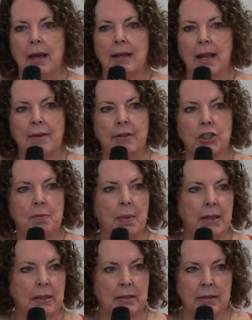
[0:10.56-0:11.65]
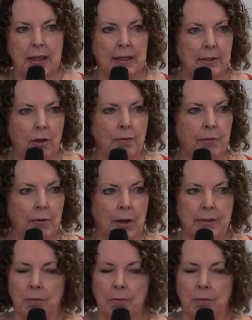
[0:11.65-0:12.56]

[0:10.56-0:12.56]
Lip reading: and lavish abundance that he's got for us.